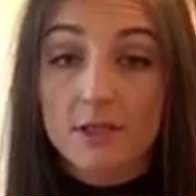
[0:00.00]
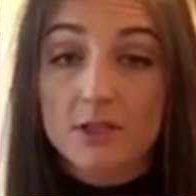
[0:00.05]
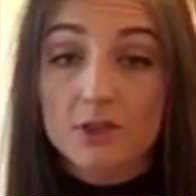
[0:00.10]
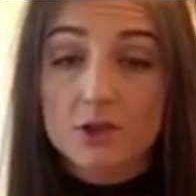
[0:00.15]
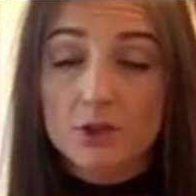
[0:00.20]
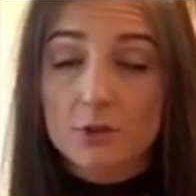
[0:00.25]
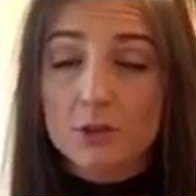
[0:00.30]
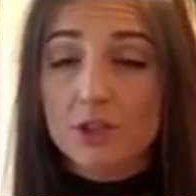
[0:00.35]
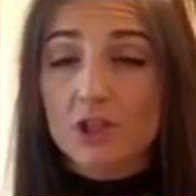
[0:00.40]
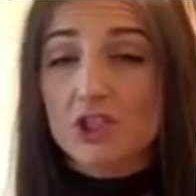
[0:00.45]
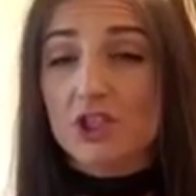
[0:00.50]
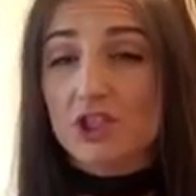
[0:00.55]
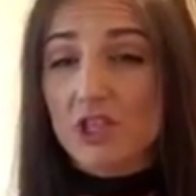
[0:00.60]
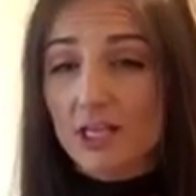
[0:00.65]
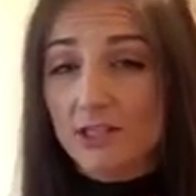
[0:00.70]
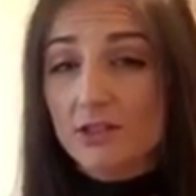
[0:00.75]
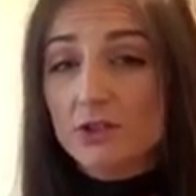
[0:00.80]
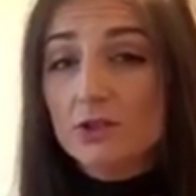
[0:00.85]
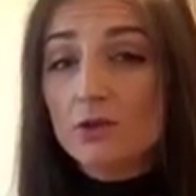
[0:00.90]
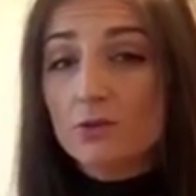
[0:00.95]
Do a
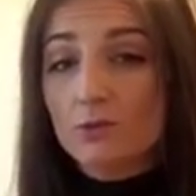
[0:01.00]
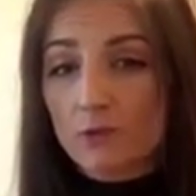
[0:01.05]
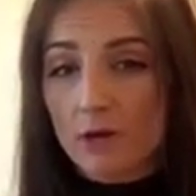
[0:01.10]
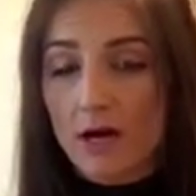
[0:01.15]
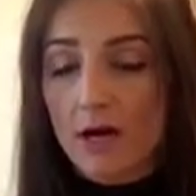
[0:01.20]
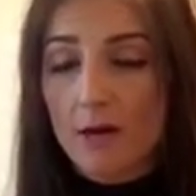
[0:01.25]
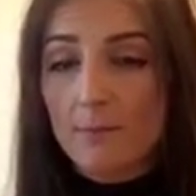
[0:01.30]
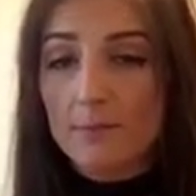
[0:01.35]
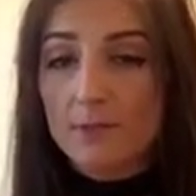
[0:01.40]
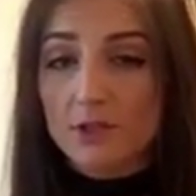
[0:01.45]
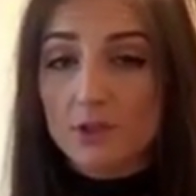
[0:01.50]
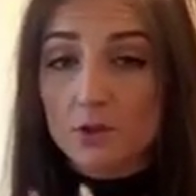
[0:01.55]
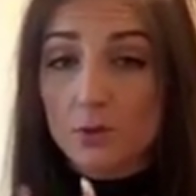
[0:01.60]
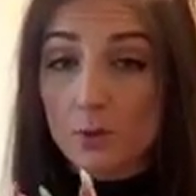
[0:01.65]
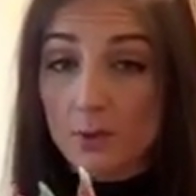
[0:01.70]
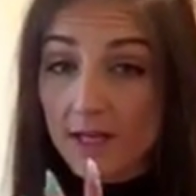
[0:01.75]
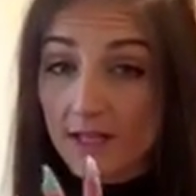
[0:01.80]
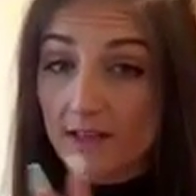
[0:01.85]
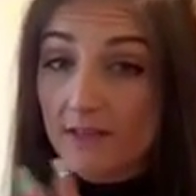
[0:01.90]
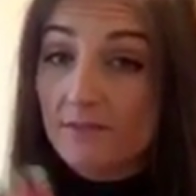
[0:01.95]
gentle rub
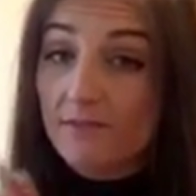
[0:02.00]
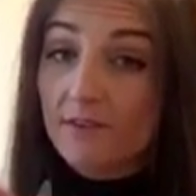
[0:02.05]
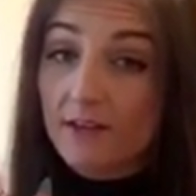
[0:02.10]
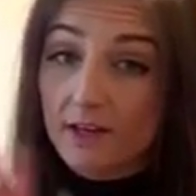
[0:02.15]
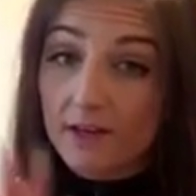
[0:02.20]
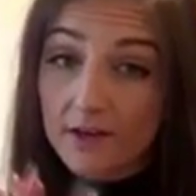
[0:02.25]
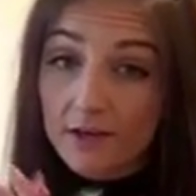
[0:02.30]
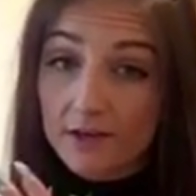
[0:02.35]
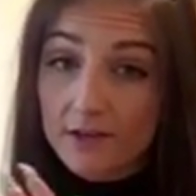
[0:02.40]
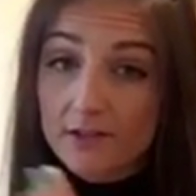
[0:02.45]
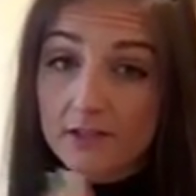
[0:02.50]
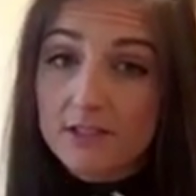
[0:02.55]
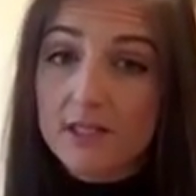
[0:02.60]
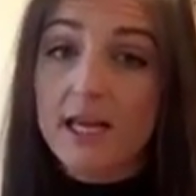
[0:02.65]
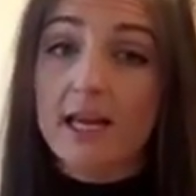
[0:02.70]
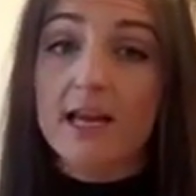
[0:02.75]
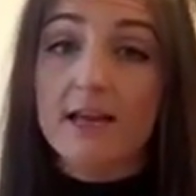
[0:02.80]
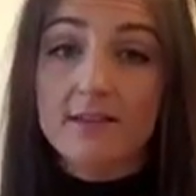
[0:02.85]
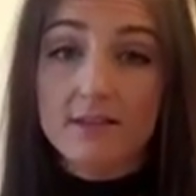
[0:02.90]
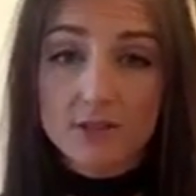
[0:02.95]
between the fingers
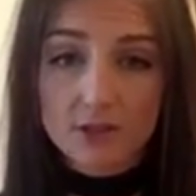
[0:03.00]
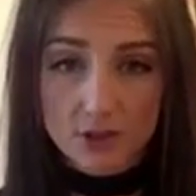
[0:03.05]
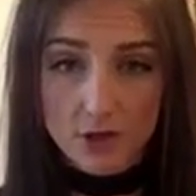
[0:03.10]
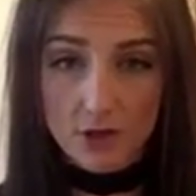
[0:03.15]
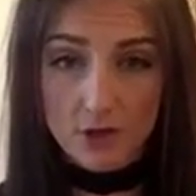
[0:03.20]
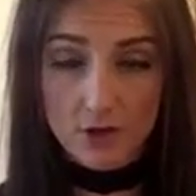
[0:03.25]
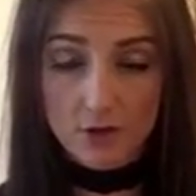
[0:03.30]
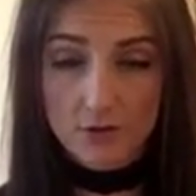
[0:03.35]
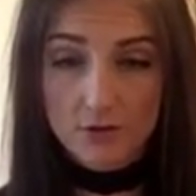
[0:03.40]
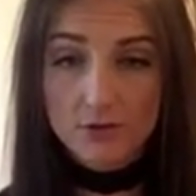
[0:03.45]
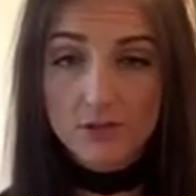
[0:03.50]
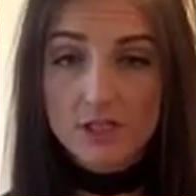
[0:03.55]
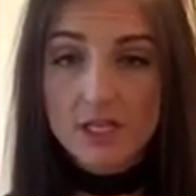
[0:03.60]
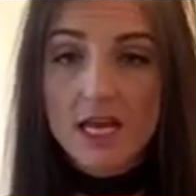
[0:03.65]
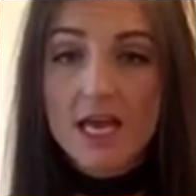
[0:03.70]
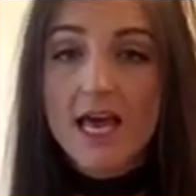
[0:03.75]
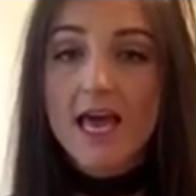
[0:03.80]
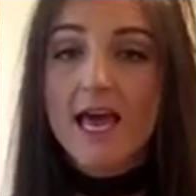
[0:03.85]
and the toes,